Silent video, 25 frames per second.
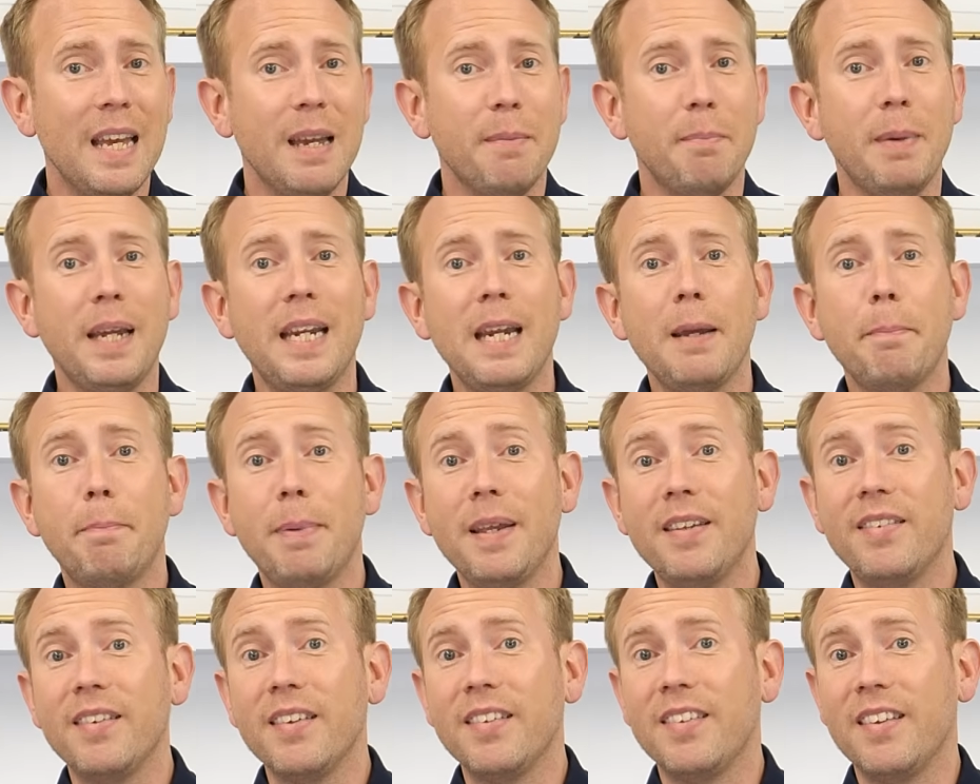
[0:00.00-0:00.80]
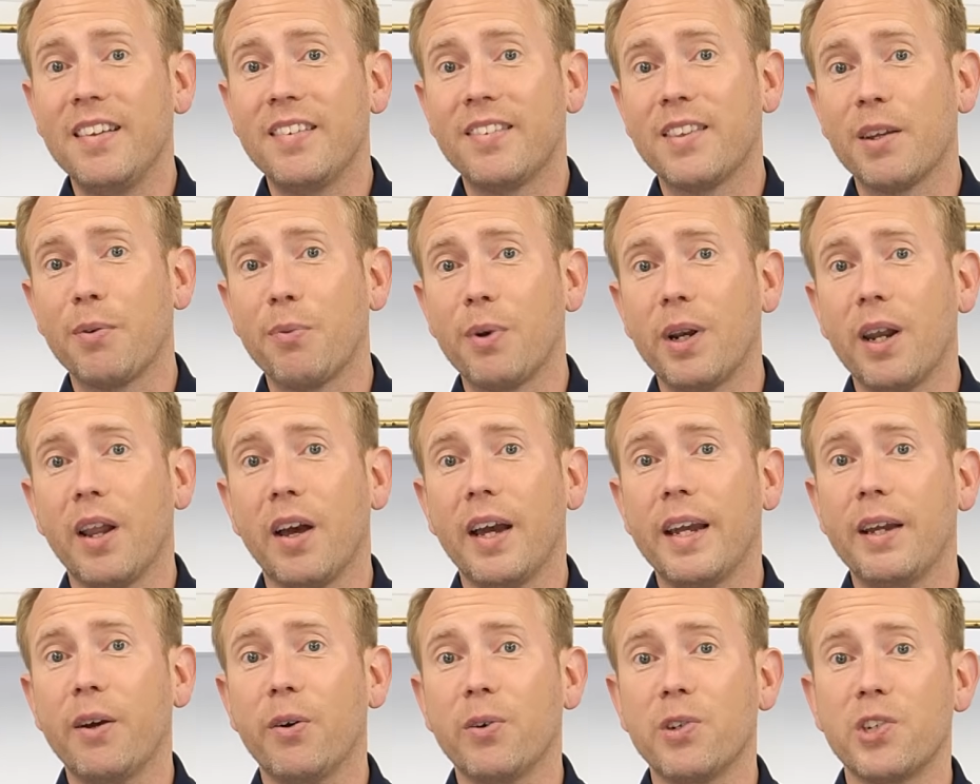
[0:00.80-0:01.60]
meaning businesses that
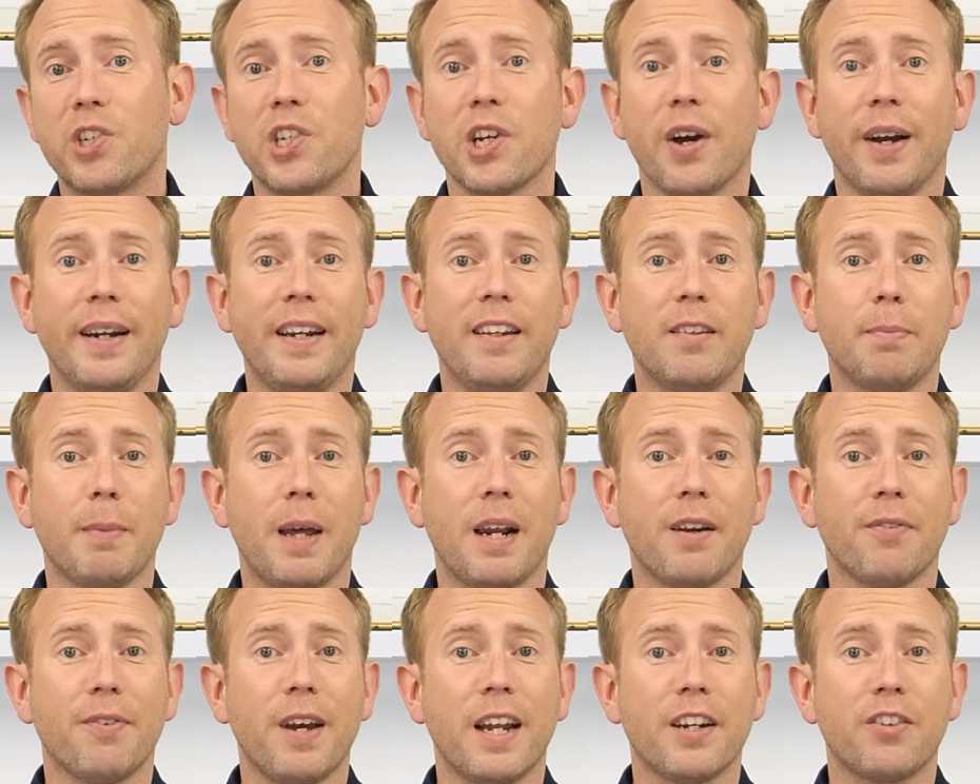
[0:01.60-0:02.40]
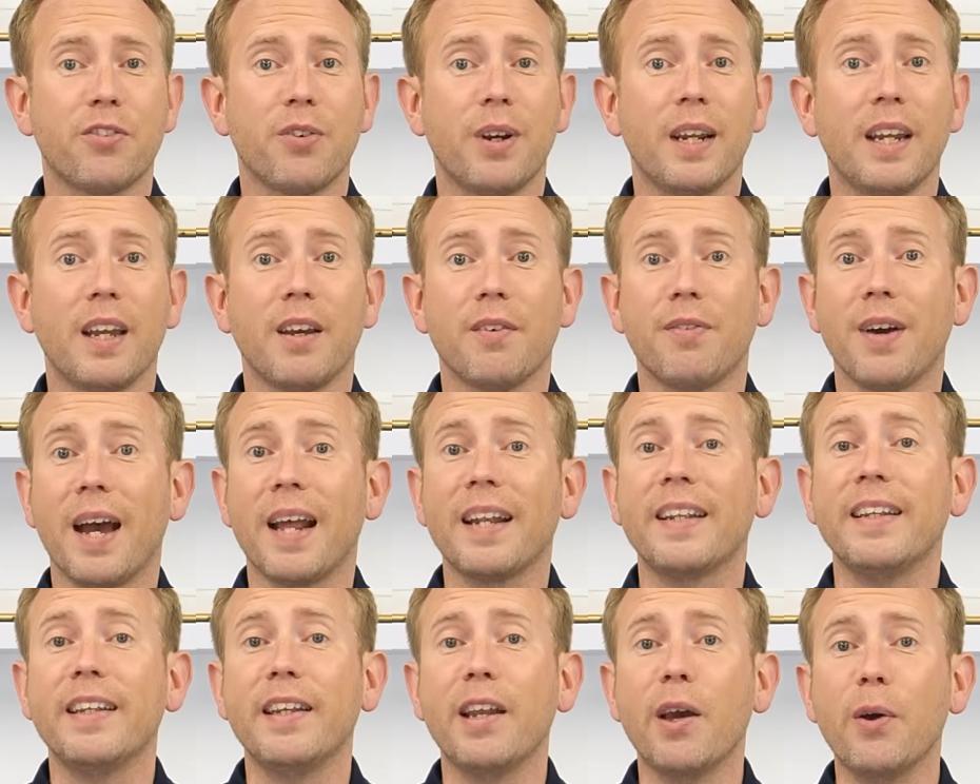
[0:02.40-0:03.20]
rely on Chinese manufacturing have
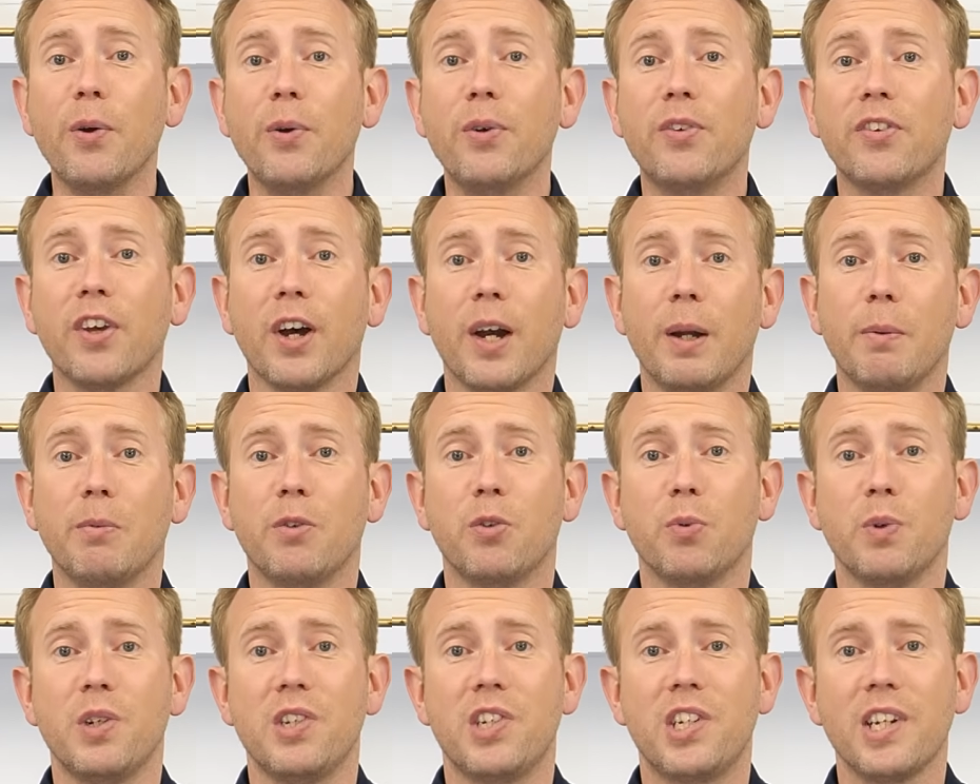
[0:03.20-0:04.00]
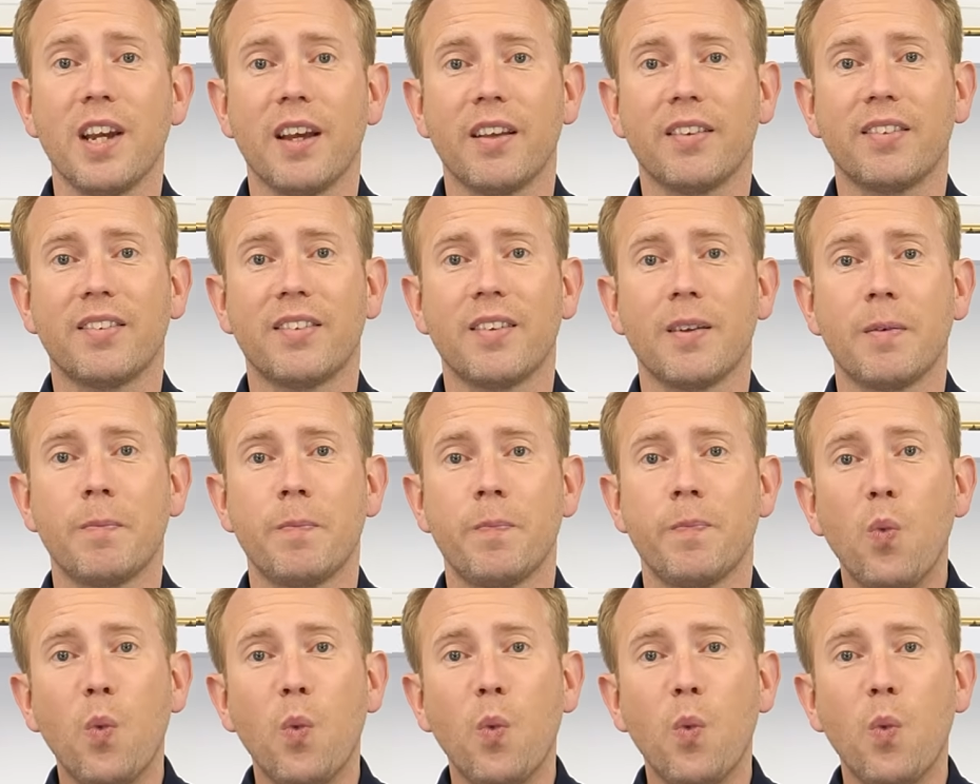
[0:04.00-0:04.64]
had no time to adjust.